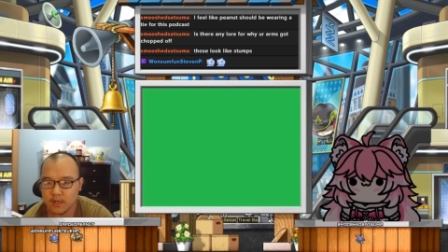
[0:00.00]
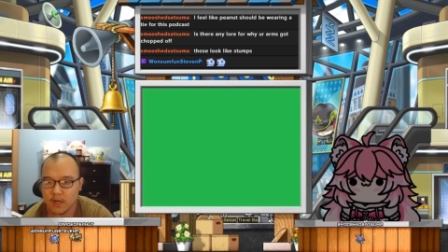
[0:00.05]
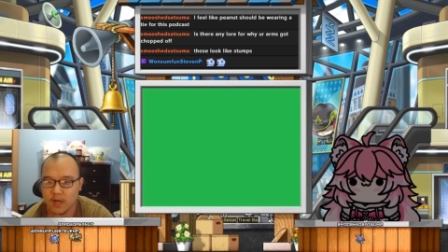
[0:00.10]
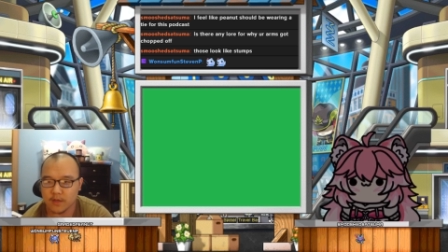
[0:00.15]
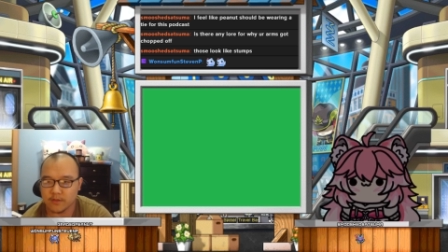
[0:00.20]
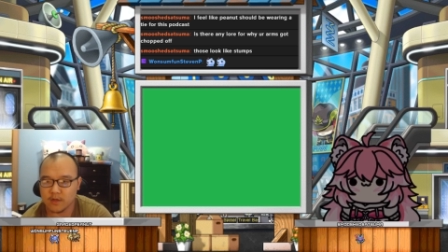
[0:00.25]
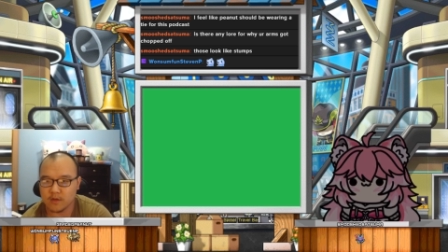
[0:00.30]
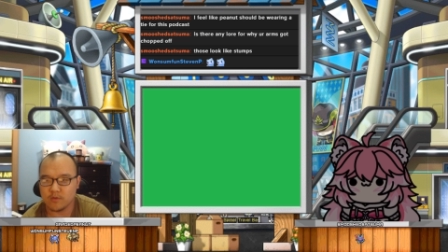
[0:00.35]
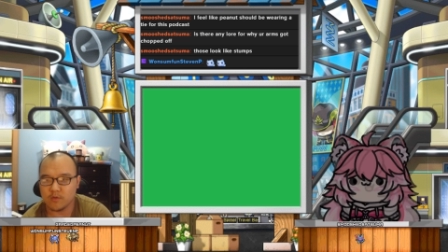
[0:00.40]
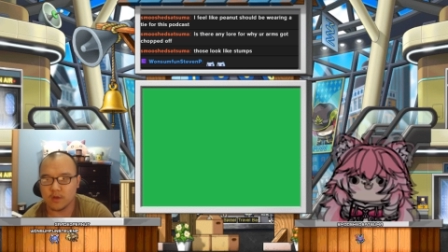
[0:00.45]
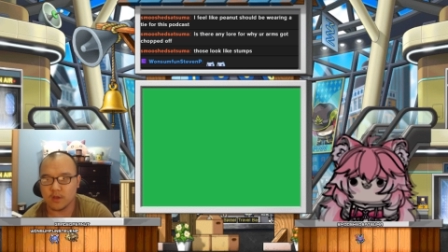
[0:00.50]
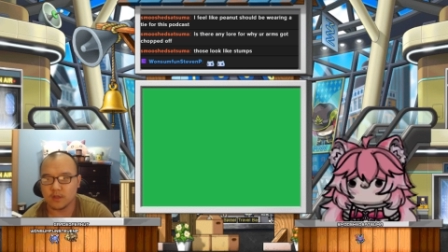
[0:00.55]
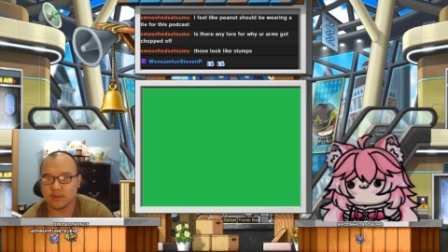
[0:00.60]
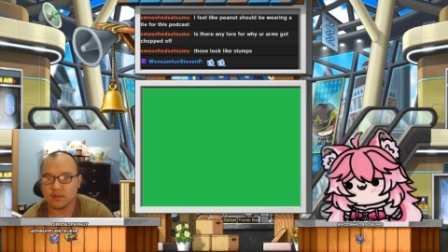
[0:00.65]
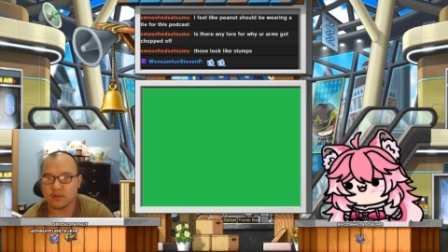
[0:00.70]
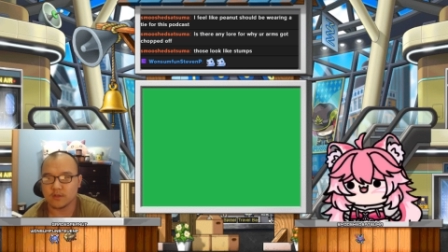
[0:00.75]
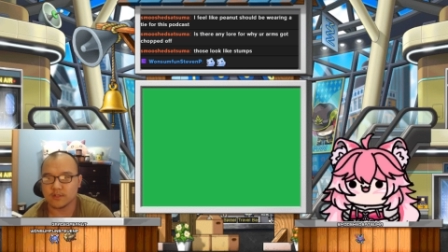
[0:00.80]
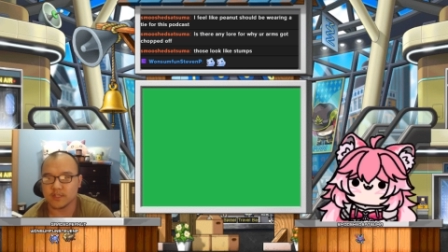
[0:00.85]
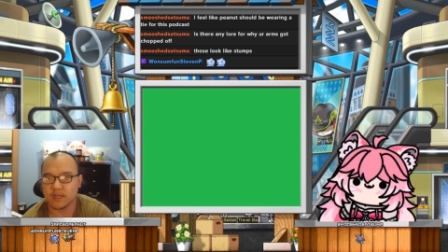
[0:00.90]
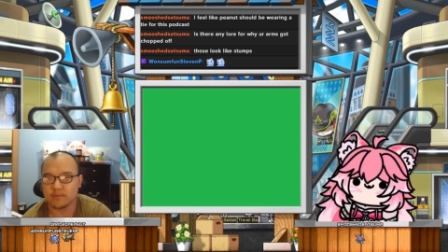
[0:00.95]
I think we're going to
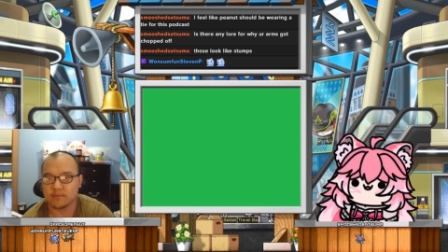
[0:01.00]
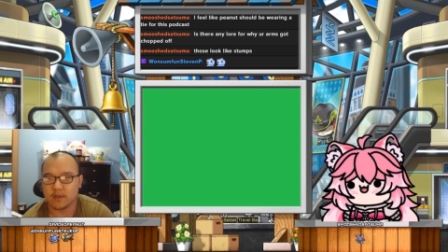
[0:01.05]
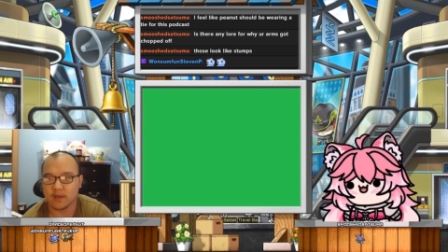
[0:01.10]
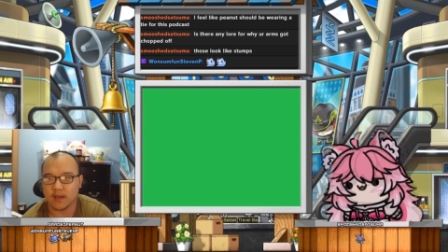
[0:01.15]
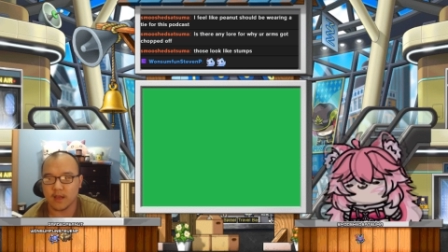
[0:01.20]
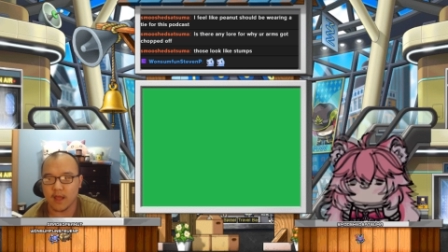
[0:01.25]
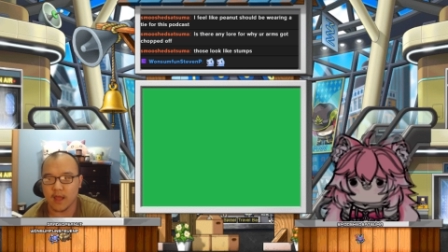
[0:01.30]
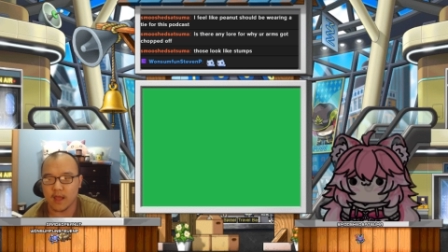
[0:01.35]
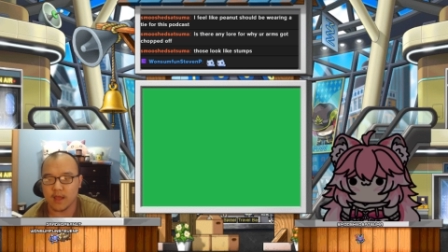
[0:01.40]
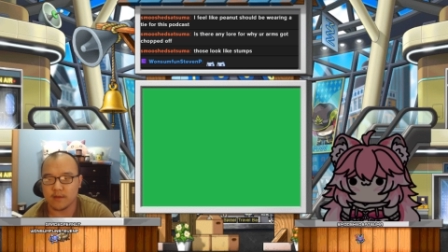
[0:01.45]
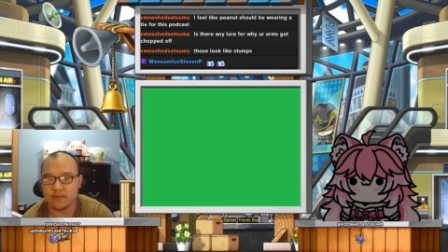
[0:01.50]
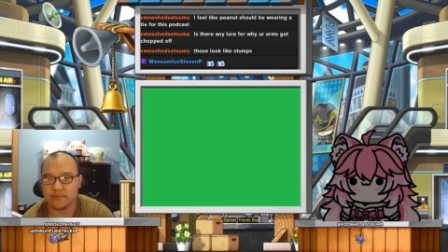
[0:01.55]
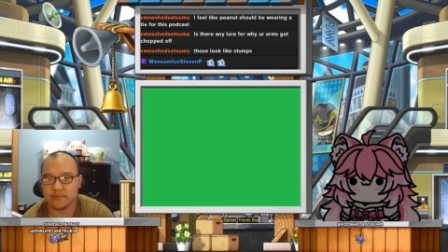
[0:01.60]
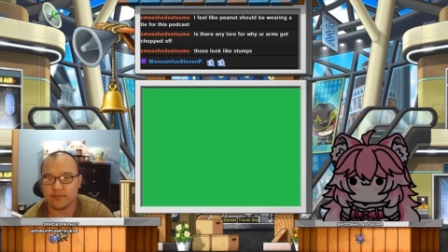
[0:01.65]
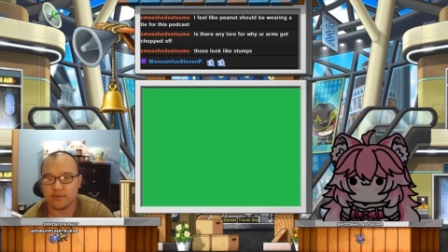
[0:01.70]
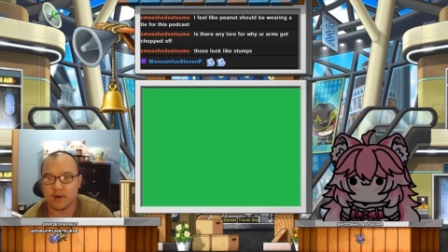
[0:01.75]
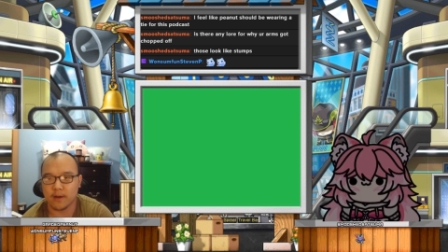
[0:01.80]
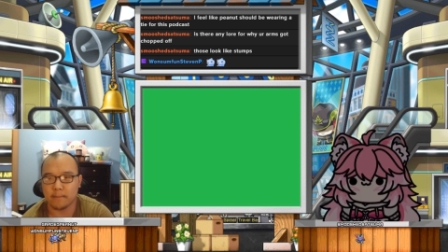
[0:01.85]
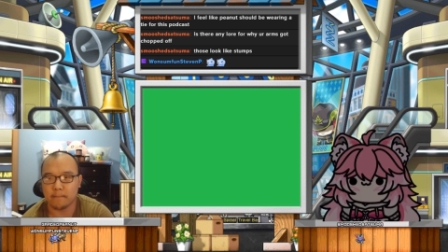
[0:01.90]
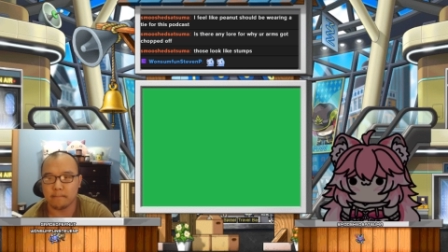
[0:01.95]
do the same thing and aim
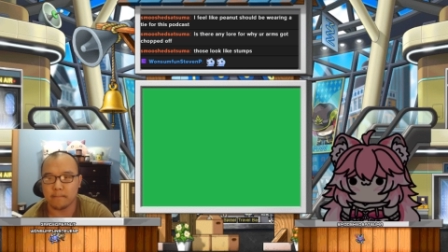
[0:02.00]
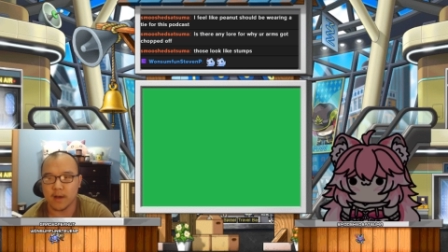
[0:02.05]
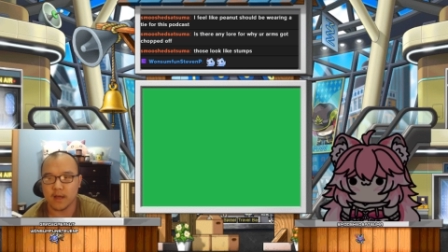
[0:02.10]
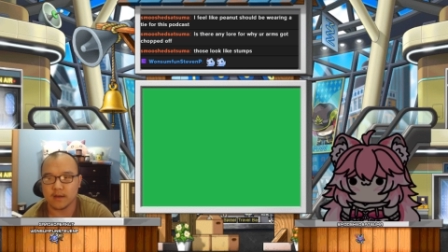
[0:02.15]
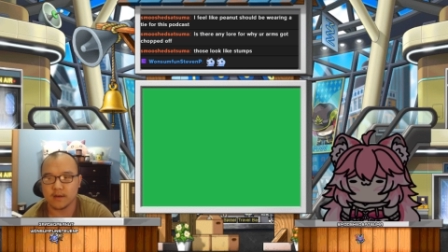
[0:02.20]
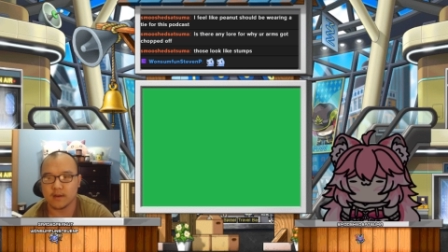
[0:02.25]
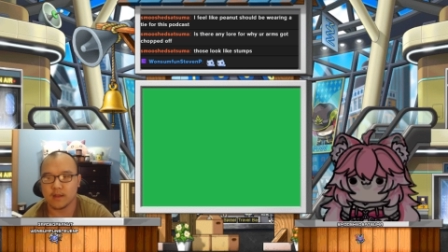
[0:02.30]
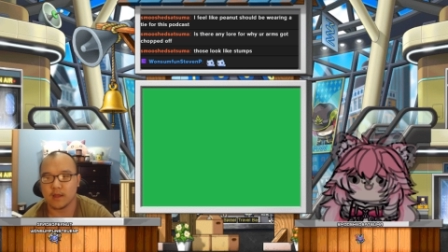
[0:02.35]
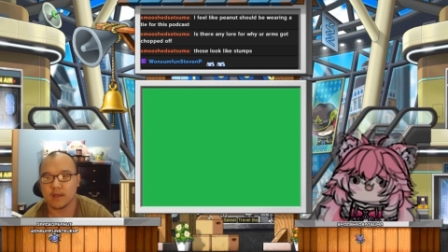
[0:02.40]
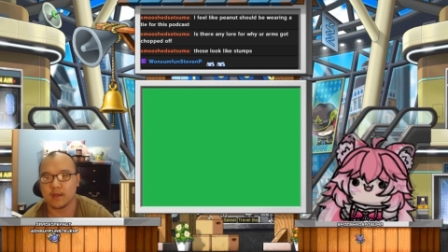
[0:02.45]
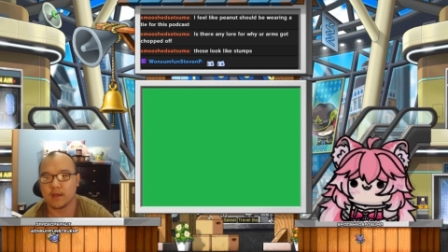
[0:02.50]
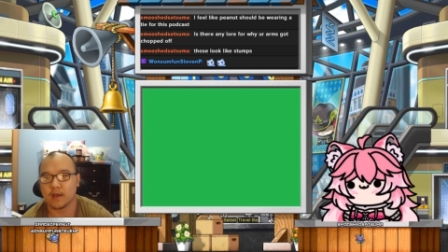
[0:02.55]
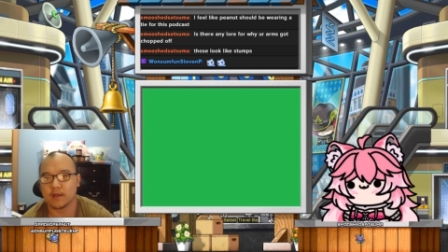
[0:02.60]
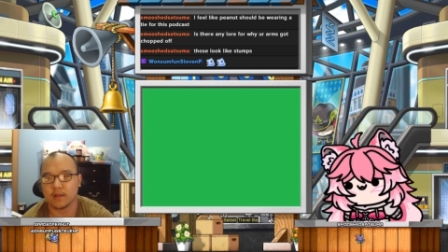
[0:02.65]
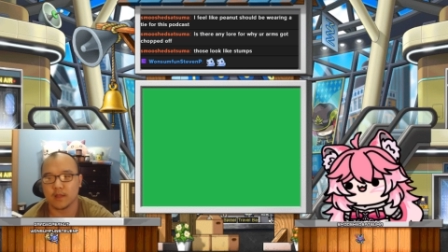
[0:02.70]
for a Monday